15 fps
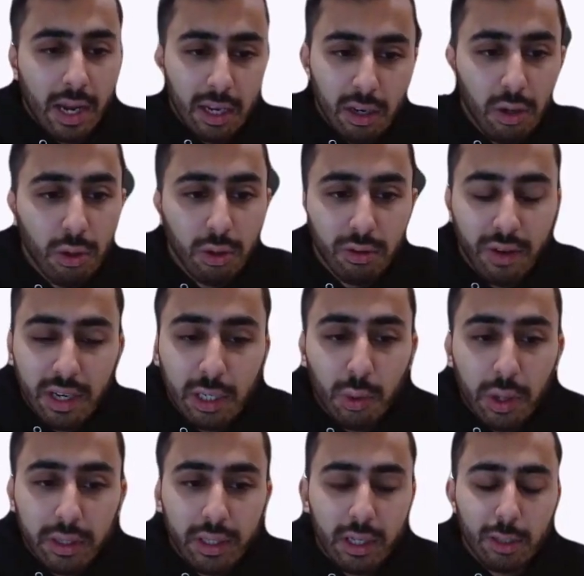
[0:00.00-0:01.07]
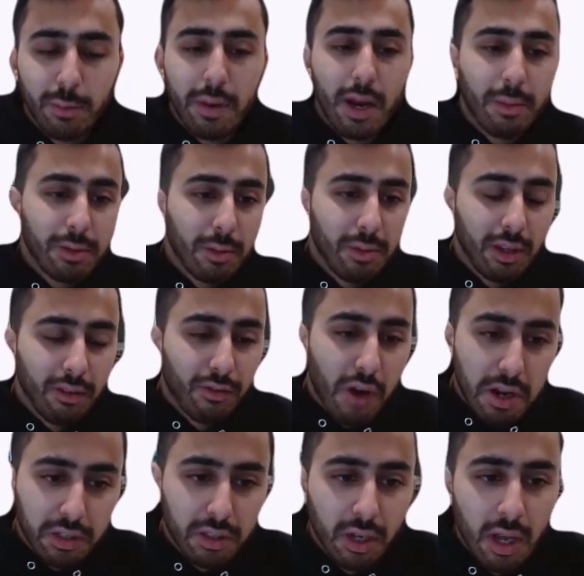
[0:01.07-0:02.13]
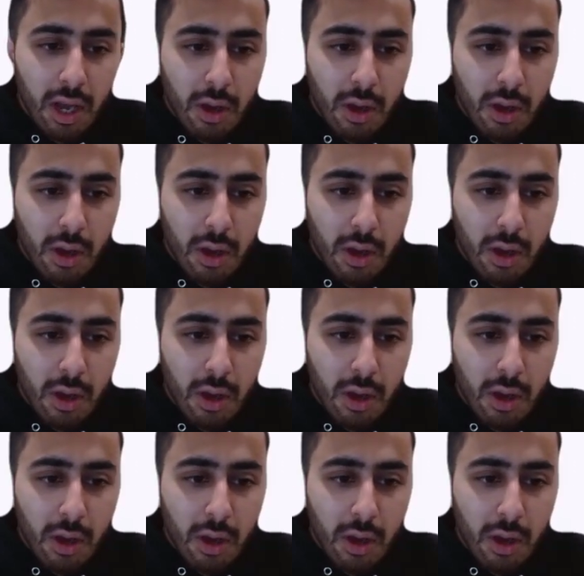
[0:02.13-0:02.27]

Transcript: can use very quickly to spin up something fresh